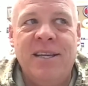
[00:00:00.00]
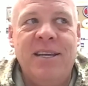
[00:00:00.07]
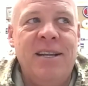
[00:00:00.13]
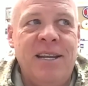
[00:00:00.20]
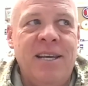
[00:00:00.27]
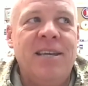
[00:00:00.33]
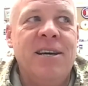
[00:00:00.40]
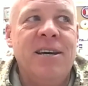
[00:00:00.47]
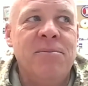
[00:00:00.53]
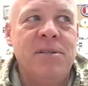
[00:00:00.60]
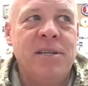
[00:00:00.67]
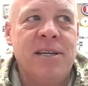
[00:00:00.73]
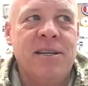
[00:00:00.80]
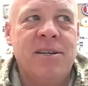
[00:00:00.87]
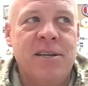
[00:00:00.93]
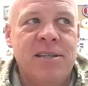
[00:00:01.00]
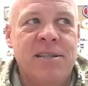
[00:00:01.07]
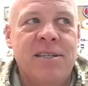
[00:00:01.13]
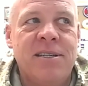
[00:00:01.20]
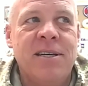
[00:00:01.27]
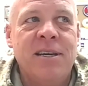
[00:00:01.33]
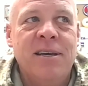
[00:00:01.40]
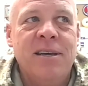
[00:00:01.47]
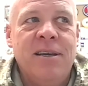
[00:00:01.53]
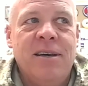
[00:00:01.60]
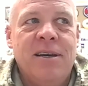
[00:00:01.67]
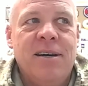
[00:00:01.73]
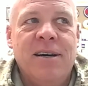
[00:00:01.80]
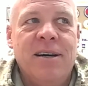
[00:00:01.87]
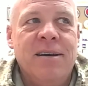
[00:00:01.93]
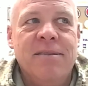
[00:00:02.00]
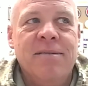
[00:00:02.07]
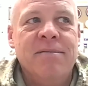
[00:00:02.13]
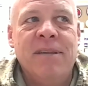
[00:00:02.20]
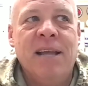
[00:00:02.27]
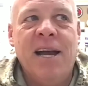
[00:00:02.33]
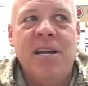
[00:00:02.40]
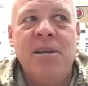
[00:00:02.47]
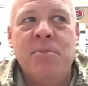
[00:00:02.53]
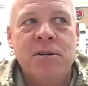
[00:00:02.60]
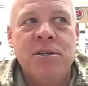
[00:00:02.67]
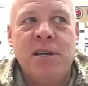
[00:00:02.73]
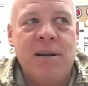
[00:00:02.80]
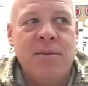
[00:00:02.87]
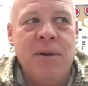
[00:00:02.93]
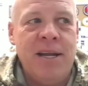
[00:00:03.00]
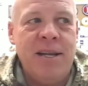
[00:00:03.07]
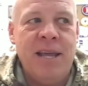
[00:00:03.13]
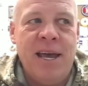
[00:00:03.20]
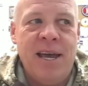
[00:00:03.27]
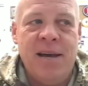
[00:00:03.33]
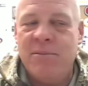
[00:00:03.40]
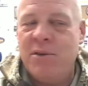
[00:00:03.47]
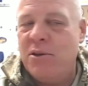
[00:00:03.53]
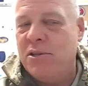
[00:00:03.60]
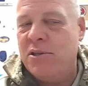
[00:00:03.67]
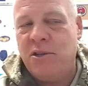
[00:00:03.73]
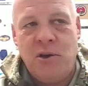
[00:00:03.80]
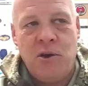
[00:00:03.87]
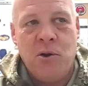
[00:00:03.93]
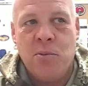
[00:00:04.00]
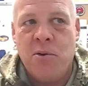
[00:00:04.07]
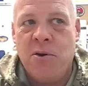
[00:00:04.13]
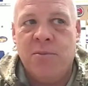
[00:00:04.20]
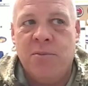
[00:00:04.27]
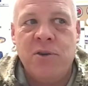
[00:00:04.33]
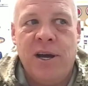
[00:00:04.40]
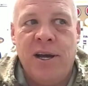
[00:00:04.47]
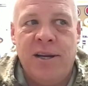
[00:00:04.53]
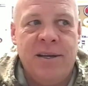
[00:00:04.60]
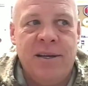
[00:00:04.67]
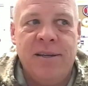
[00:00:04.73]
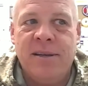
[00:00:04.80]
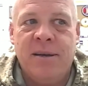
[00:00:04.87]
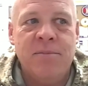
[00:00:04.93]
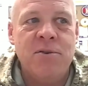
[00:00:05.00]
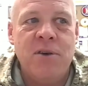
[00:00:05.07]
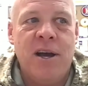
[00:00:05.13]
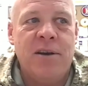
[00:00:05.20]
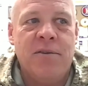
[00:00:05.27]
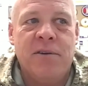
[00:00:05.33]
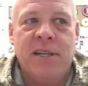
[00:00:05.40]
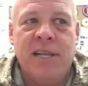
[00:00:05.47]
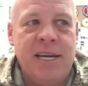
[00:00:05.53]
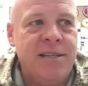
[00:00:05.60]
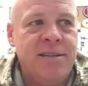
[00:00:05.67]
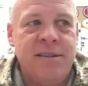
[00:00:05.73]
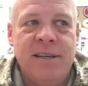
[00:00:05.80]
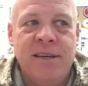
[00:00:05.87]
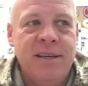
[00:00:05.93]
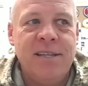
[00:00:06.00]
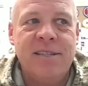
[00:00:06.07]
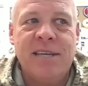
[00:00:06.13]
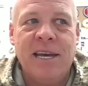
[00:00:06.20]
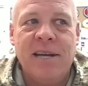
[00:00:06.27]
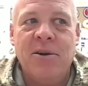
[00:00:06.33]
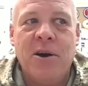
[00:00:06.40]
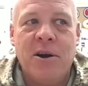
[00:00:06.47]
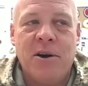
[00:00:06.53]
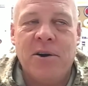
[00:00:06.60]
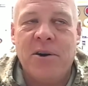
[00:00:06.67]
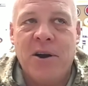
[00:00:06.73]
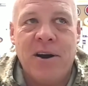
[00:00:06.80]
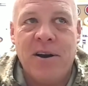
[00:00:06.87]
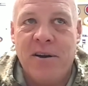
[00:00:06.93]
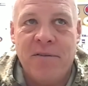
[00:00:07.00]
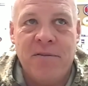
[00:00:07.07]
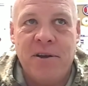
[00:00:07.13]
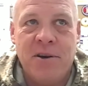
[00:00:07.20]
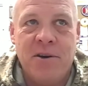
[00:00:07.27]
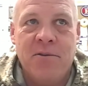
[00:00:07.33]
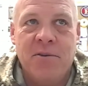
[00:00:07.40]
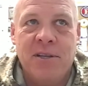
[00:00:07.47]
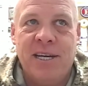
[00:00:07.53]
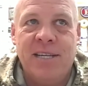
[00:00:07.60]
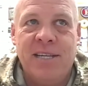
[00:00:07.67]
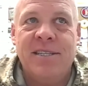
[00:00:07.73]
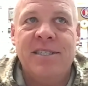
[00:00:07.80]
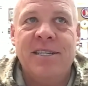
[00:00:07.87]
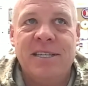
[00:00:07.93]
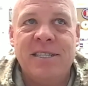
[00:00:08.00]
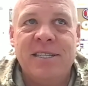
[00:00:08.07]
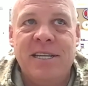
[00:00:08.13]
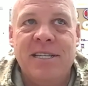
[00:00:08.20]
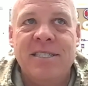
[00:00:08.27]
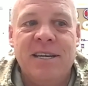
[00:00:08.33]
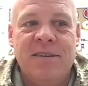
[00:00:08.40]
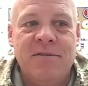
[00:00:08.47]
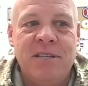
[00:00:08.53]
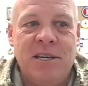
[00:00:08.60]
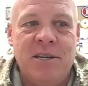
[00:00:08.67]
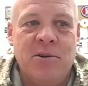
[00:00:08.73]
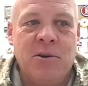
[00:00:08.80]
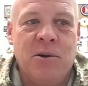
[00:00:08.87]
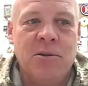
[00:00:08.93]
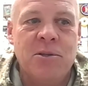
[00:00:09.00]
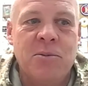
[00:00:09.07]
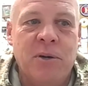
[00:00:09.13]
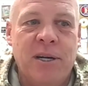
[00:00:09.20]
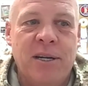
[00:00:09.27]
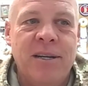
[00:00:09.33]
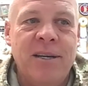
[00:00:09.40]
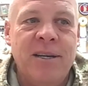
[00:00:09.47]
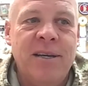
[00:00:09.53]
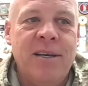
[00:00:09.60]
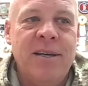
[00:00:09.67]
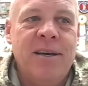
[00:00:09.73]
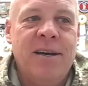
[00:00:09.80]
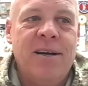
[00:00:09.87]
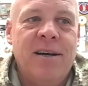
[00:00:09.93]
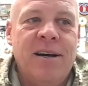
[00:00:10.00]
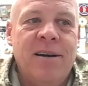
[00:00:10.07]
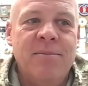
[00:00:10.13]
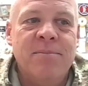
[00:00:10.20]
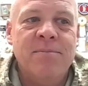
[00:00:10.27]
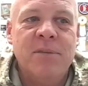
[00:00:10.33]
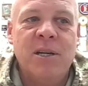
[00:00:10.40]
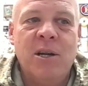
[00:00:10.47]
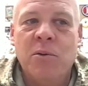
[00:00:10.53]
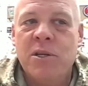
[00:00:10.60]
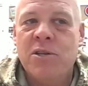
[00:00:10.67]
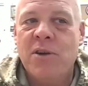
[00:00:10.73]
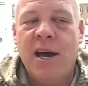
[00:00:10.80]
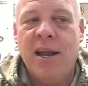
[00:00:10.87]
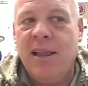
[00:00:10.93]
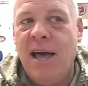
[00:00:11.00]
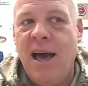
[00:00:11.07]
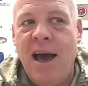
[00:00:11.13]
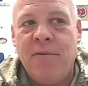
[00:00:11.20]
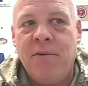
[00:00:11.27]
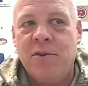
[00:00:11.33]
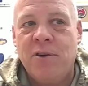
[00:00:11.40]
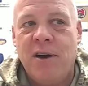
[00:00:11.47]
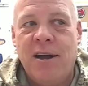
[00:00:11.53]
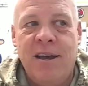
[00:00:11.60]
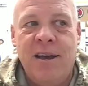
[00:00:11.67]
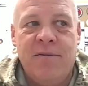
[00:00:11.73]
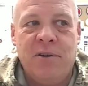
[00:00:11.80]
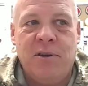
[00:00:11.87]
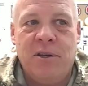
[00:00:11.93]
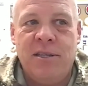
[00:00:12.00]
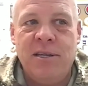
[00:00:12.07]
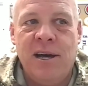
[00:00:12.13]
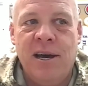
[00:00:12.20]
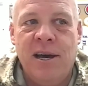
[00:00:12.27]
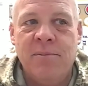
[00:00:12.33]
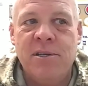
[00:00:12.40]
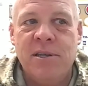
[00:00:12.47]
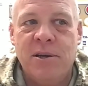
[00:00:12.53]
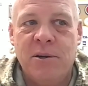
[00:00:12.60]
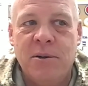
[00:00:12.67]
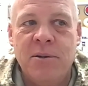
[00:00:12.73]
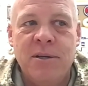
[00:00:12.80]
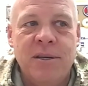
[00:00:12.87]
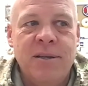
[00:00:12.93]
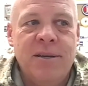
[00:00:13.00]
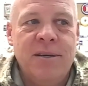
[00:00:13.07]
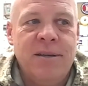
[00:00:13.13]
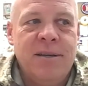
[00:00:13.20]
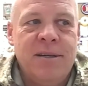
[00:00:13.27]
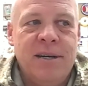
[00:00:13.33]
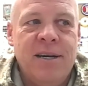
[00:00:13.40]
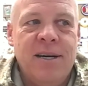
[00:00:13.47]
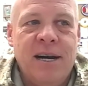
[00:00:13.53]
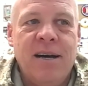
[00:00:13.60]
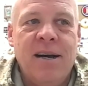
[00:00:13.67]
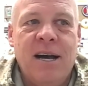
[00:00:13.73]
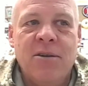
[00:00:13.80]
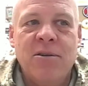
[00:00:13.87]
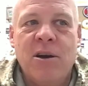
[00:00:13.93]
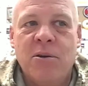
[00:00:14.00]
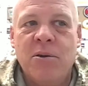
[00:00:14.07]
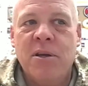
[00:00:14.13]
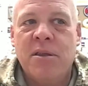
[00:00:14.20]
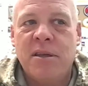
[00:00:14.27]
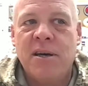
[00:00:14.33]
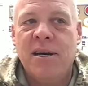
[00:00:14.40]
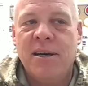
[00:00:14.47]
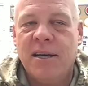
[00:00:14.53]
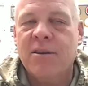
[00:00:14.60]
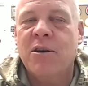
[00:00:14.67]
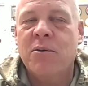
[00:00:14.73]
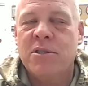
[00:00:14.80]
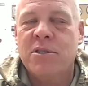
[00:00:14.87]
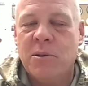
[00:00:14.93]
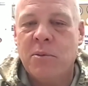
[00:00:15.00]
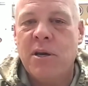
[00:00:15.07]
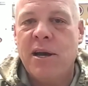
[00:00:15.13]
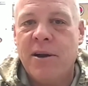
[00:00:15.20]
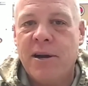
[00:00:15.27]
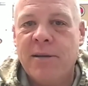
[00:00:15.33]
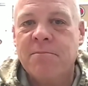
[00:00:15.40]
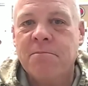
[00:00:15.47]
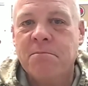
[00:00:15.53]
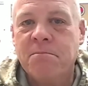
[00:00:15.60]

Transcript: and he comes in because 90% of my day I'm using humor. I'm trying to relate. It's getting harder and harder every year to relate to 16 and 17-year-olds, but we try to laugh, we try to have a good time. So I'll go with Jim Carrey.